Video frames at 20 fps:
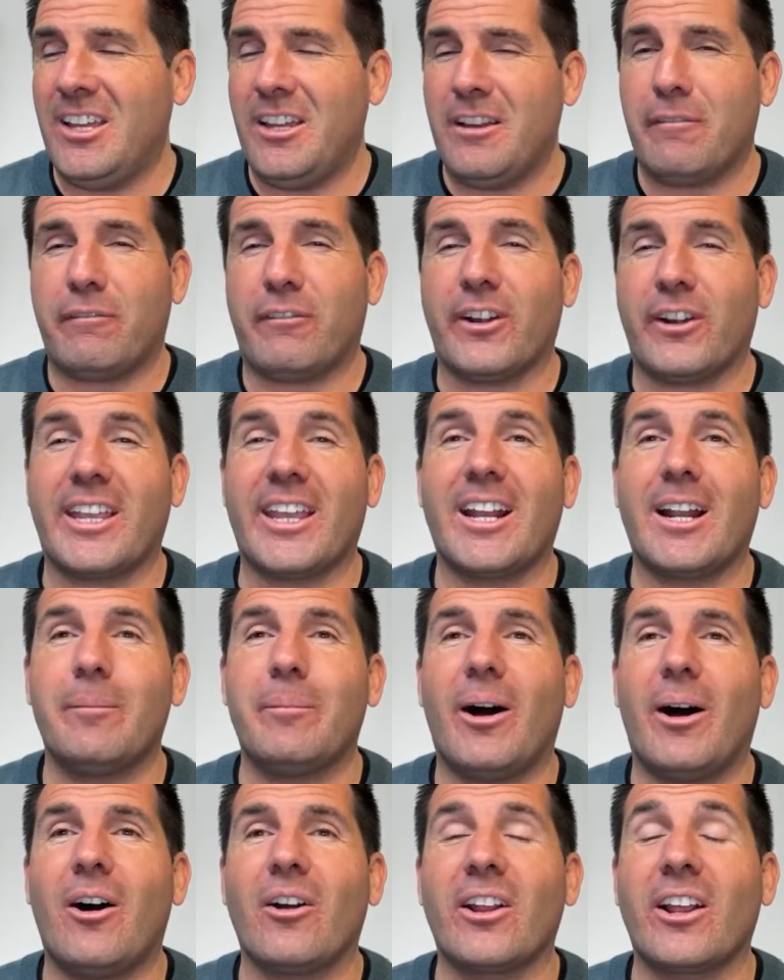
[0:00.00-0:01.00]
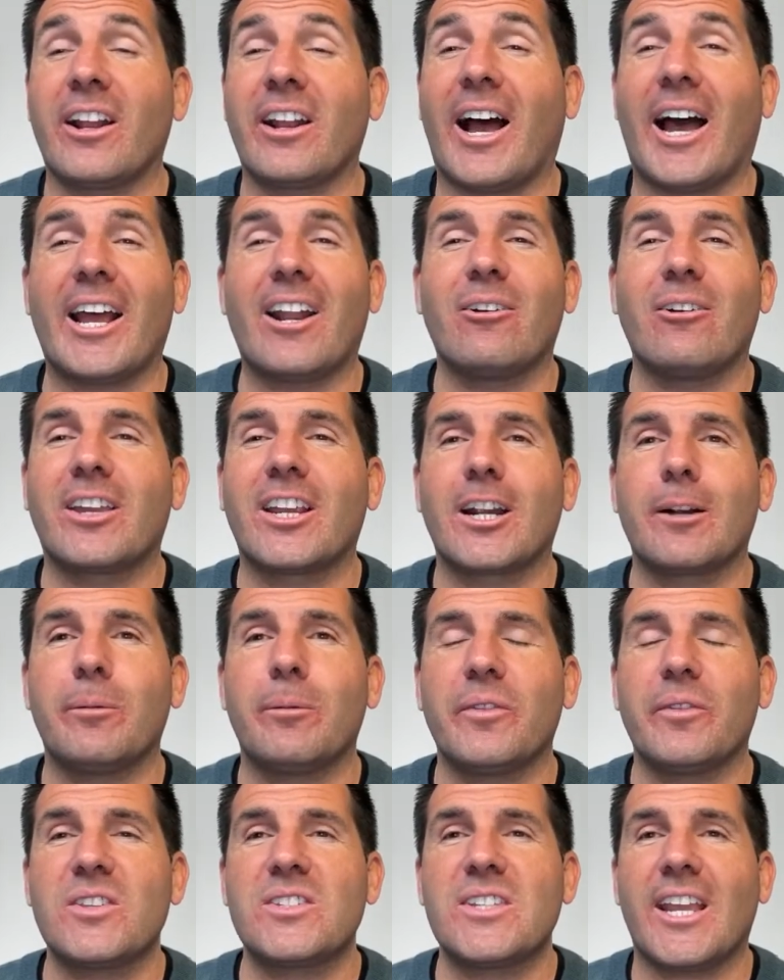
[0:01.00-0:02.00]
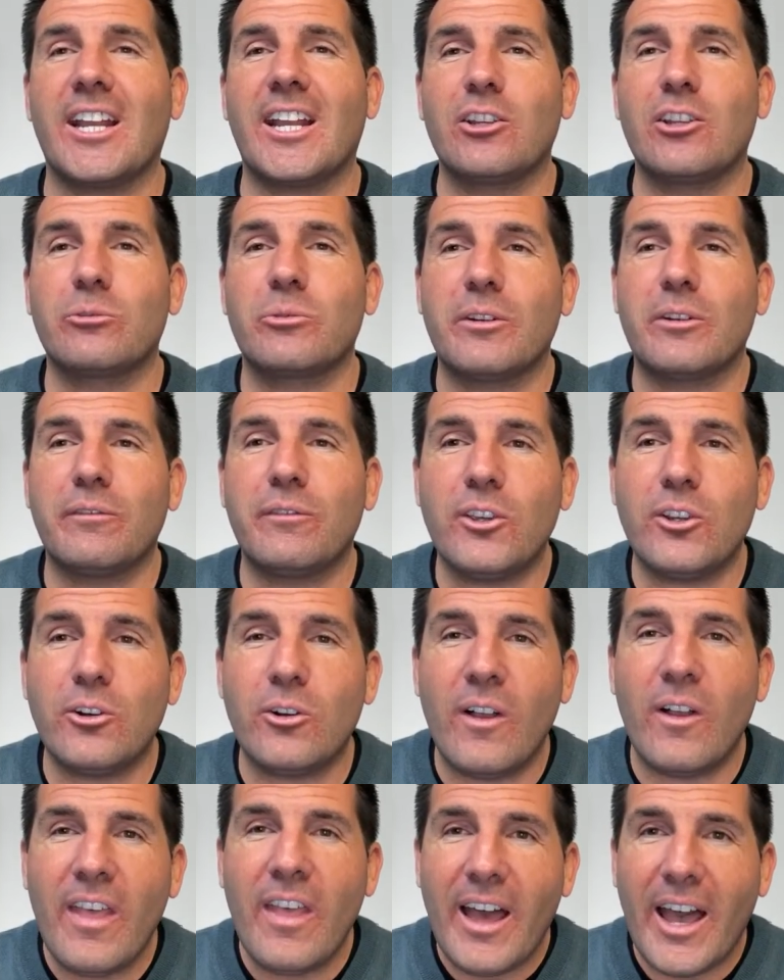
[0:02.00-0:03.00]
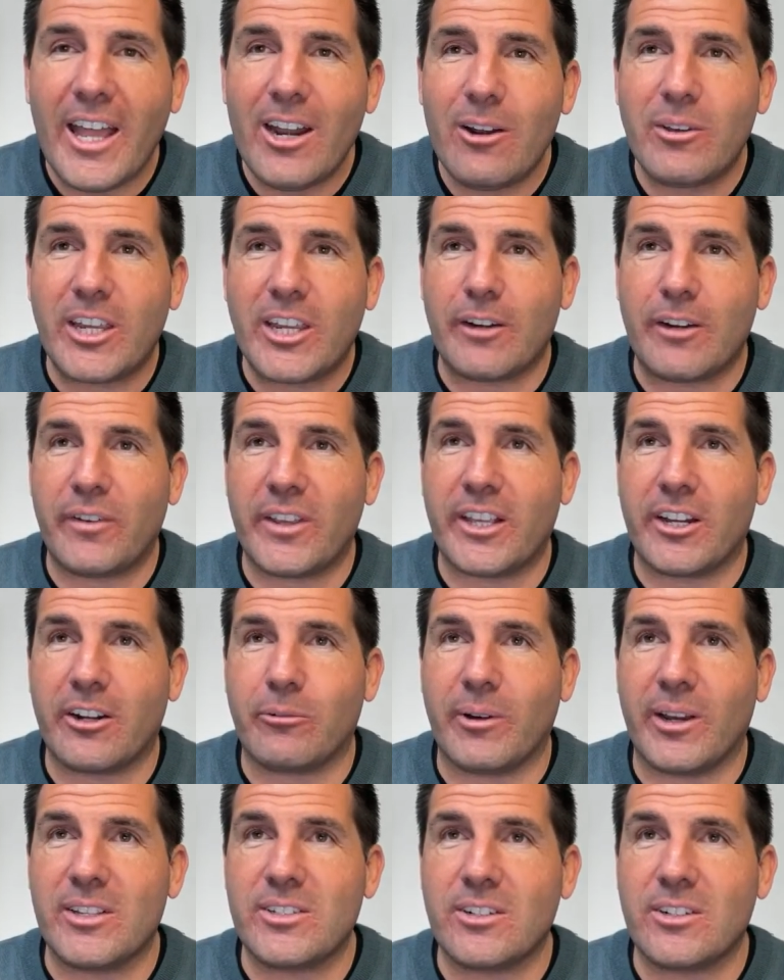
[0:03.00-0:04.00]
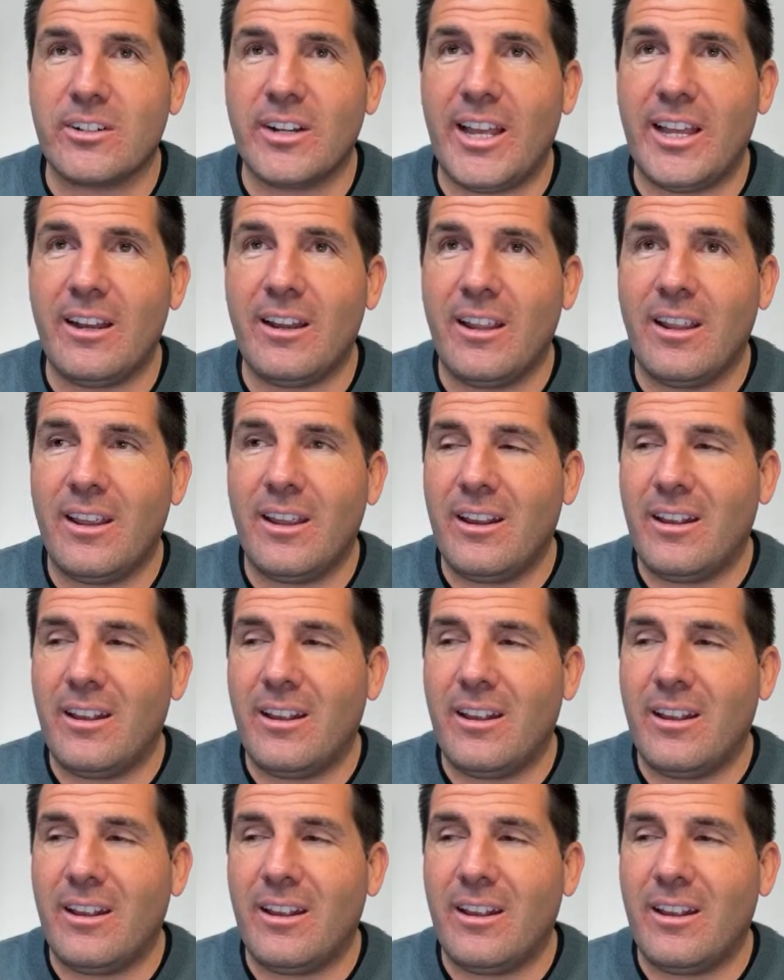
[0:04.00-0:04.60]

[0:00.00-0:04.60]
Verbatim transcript: forget about it. I don't care about this annual review. I don't care if I get a raise or not.